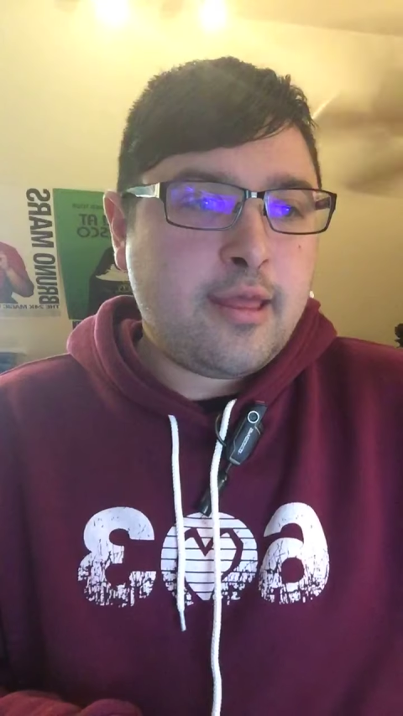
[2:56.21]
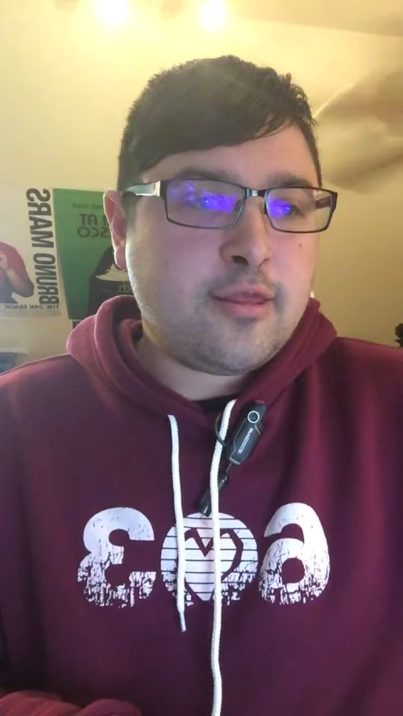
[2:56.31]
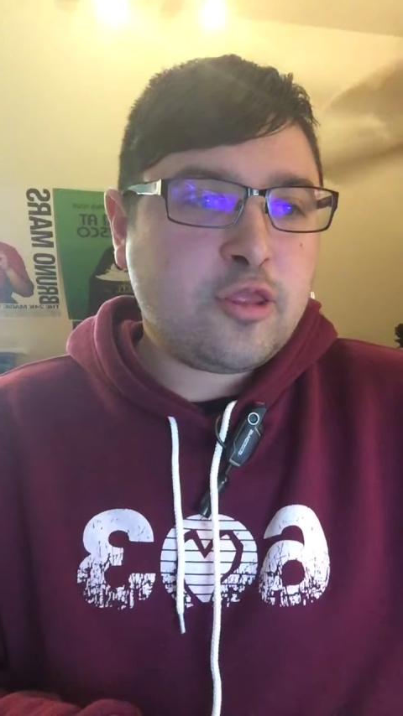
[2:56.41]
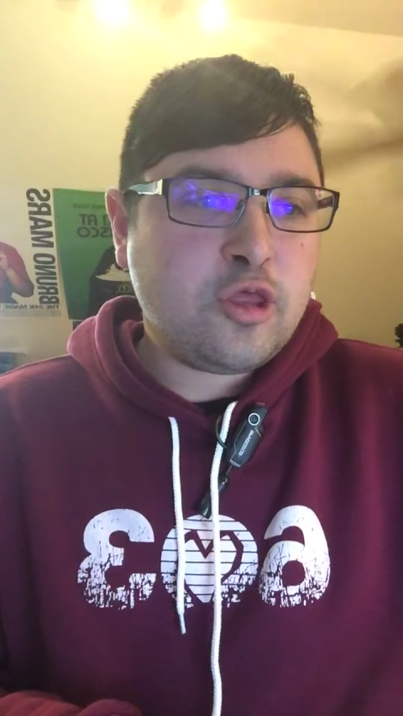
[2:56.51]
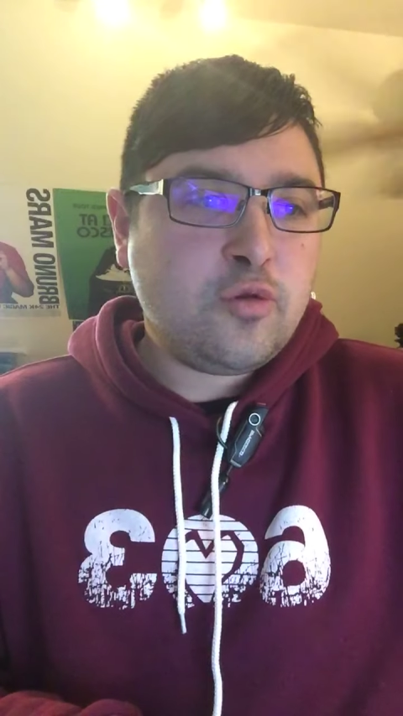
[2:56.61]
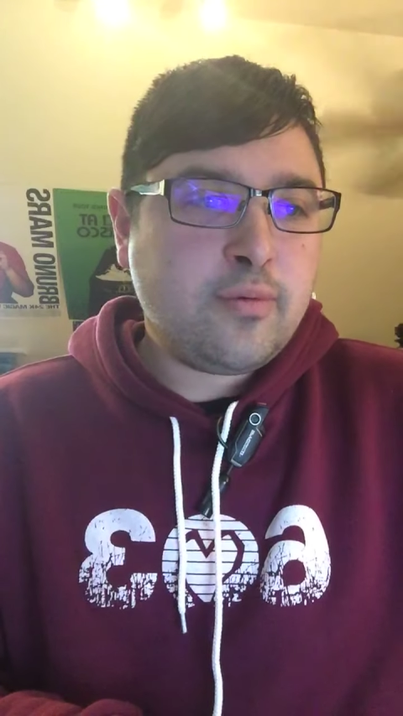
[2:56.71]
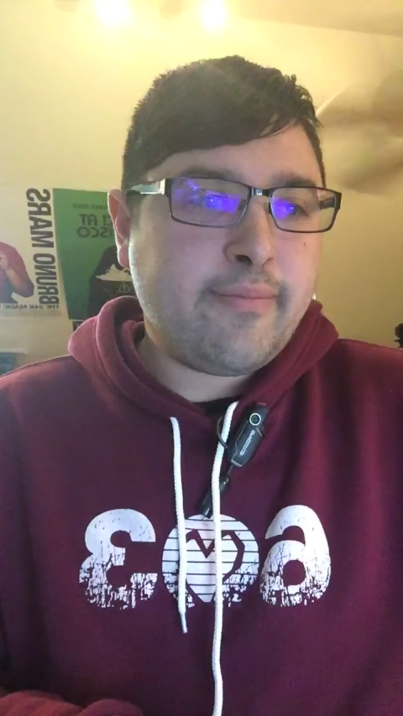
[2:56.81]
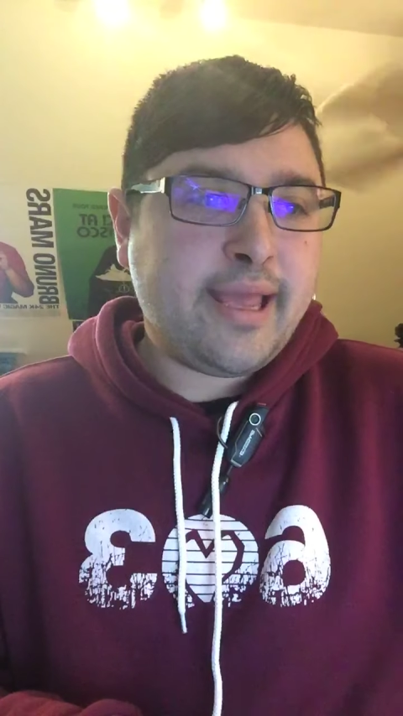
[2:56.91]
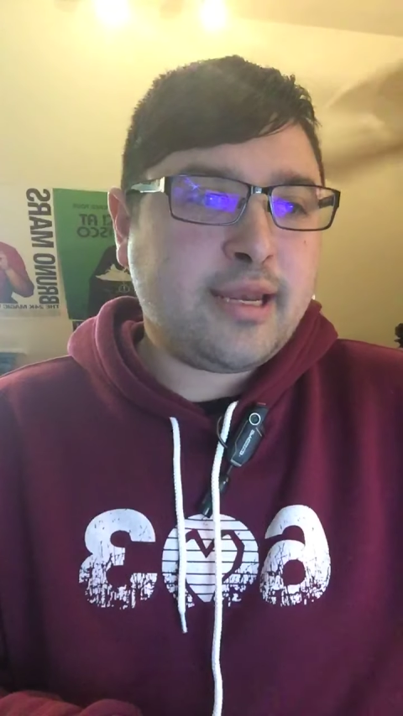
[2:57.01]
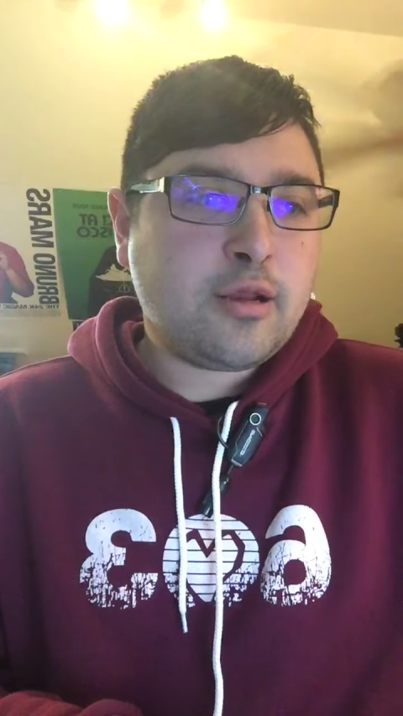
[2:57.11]
The two
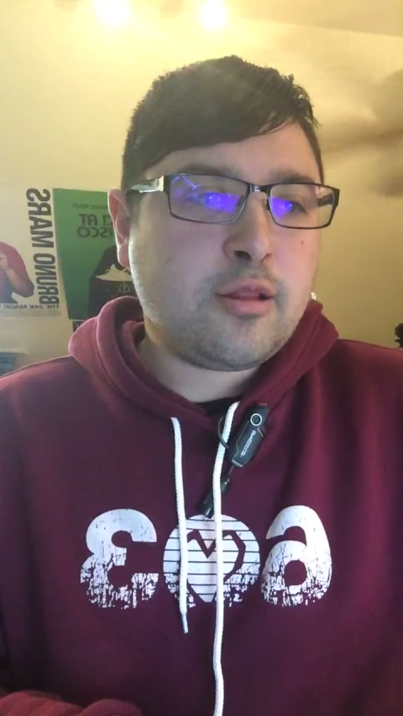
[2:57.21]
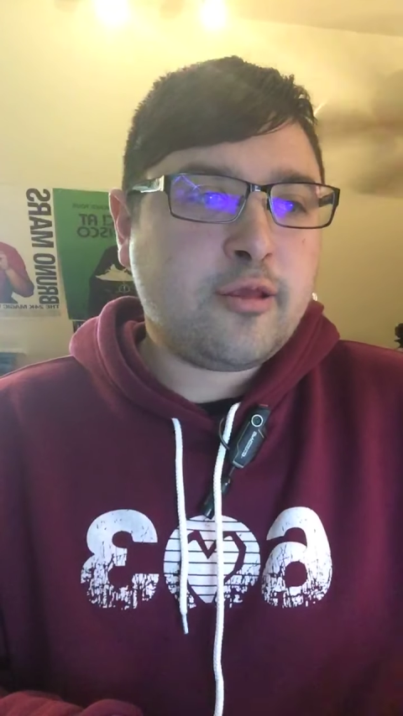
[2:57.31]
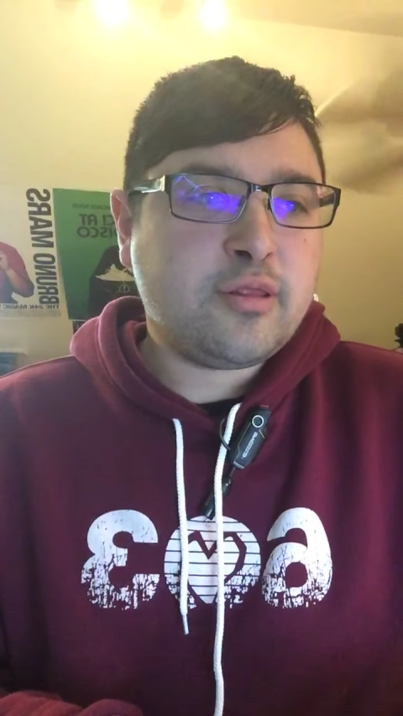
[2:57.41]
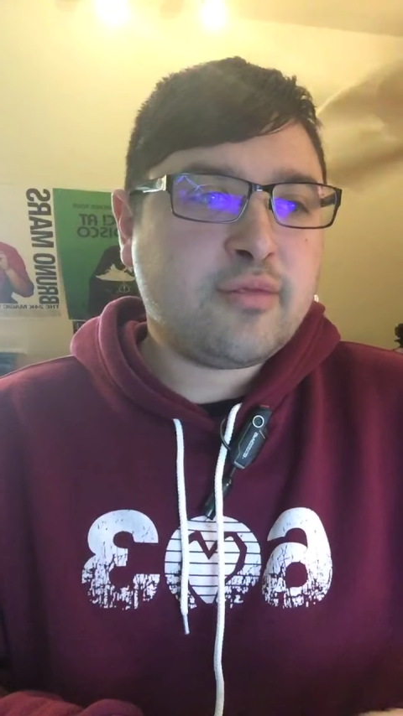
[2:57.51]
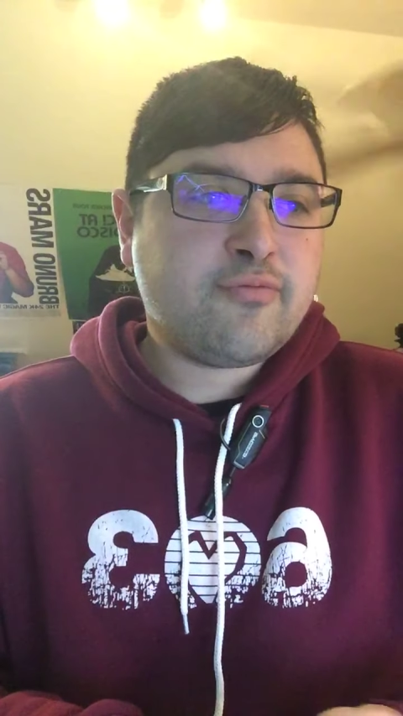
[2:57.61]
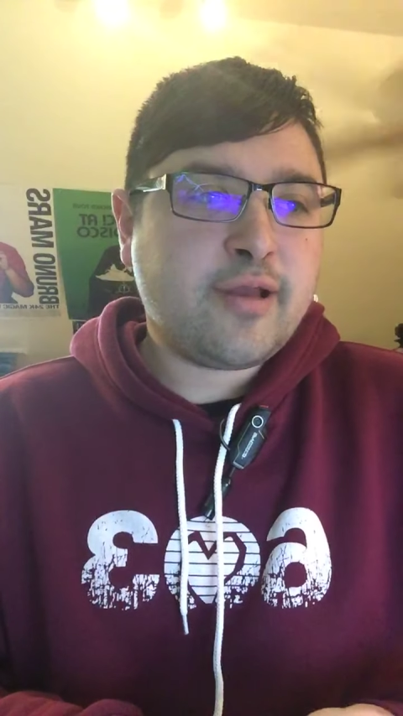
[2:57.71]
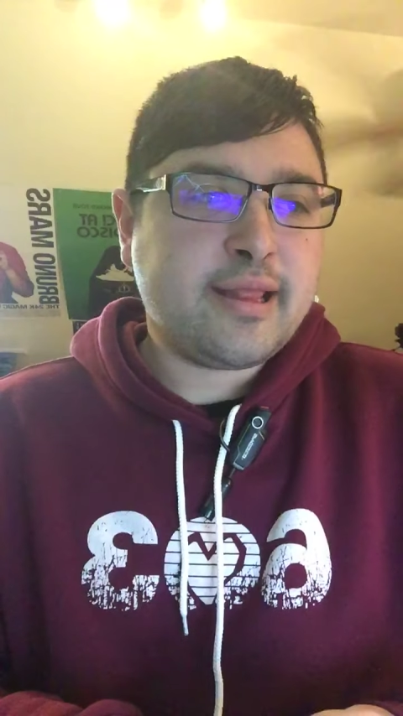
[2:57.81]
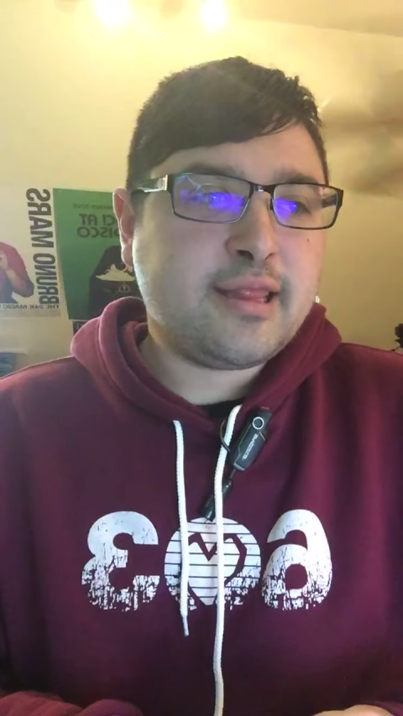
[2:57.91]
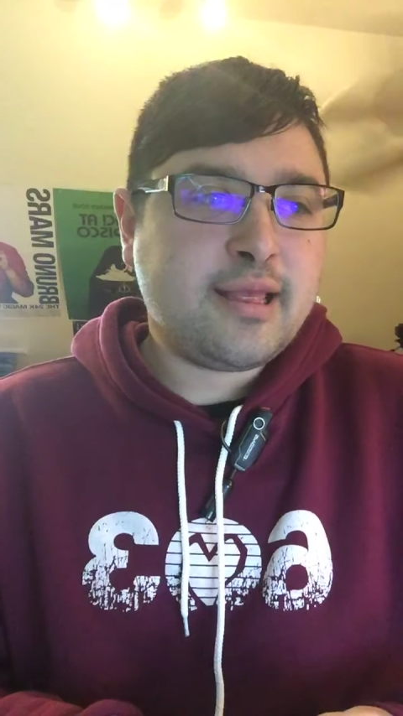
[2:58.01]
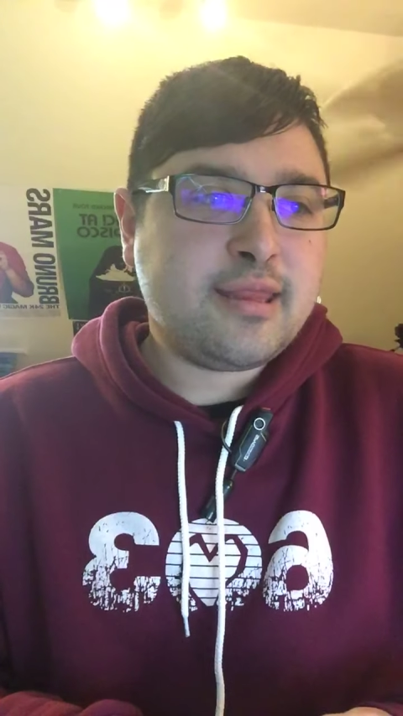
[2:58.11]
remained close
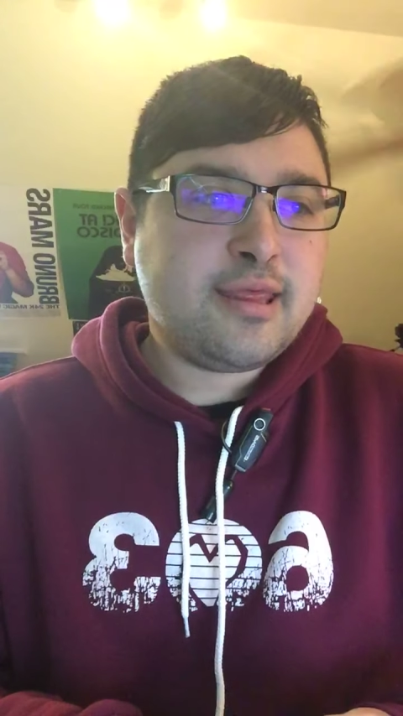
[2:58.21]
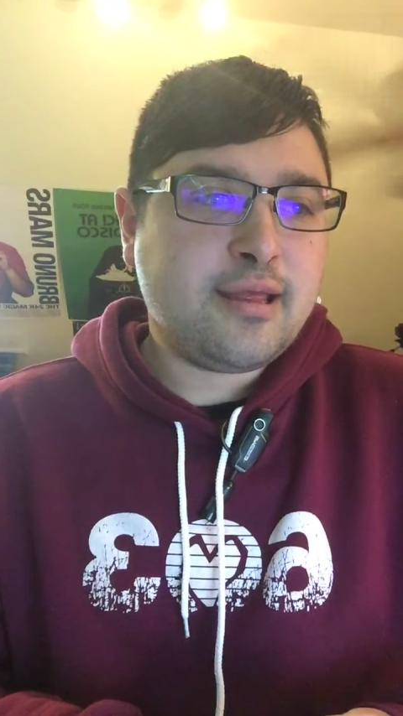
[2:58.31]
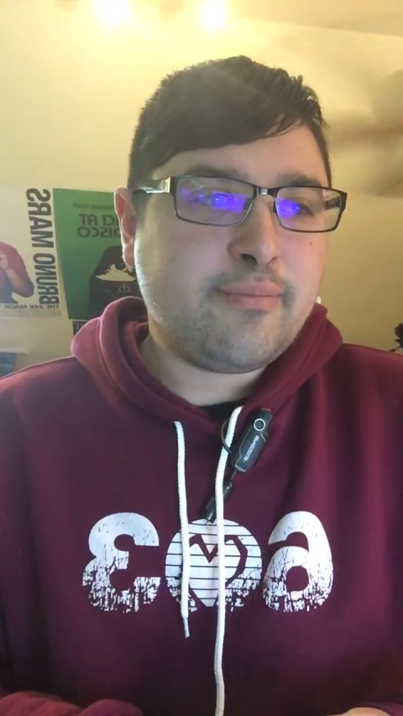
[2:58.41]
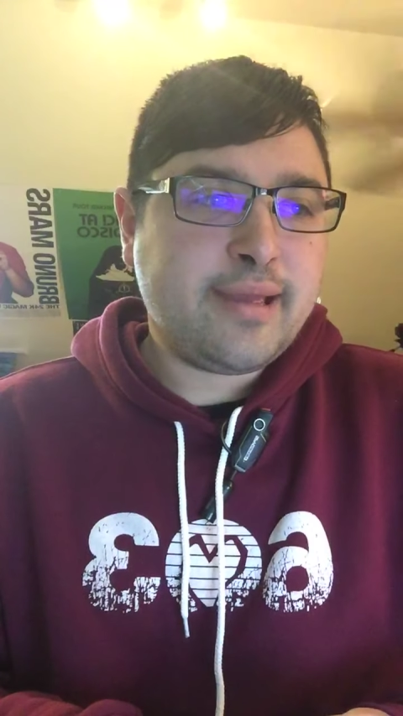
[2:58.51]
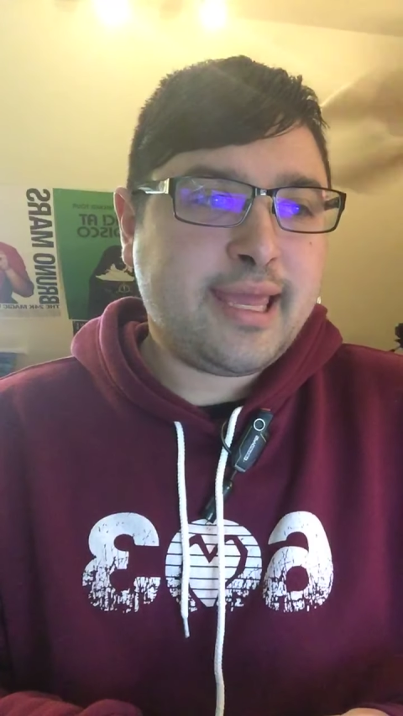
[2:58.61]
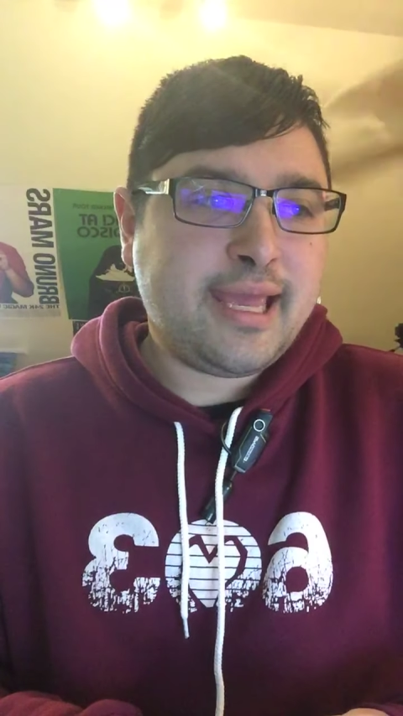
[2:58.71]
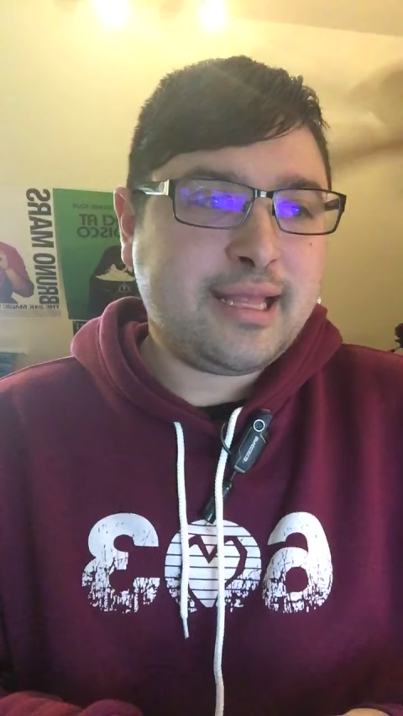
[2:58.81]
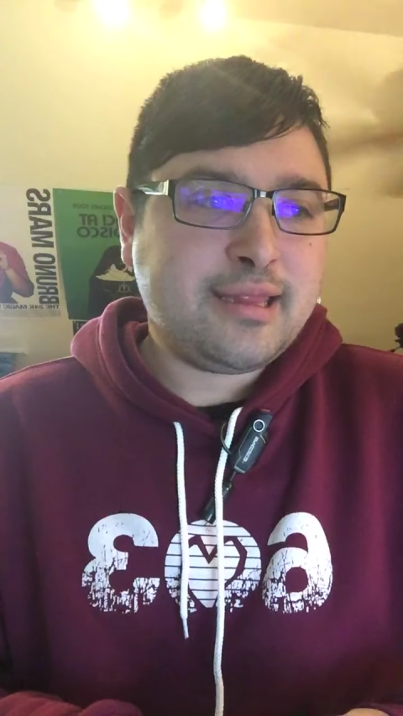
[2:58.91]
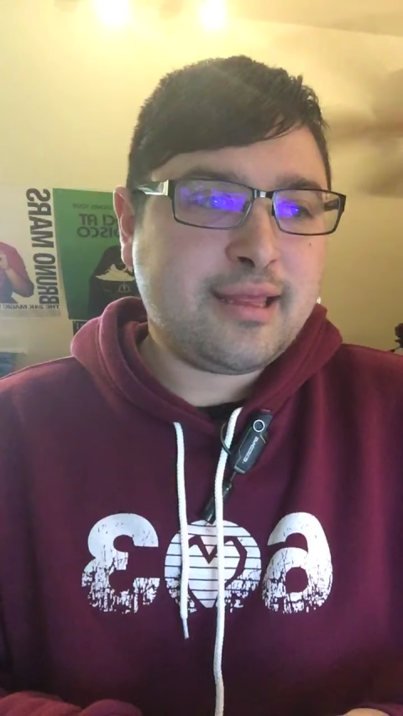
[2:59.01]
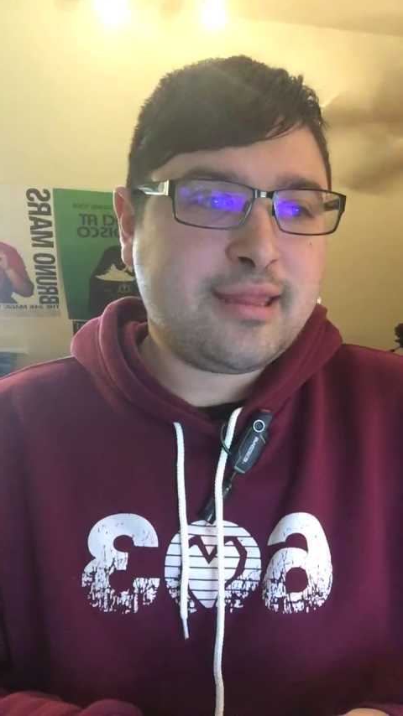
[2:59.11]
friends until
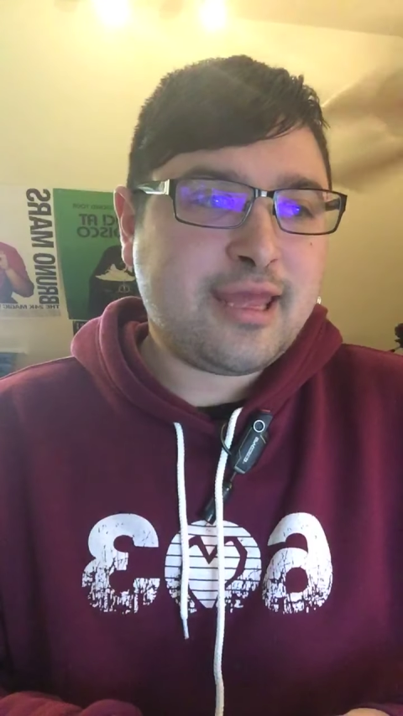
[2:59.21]
McCain's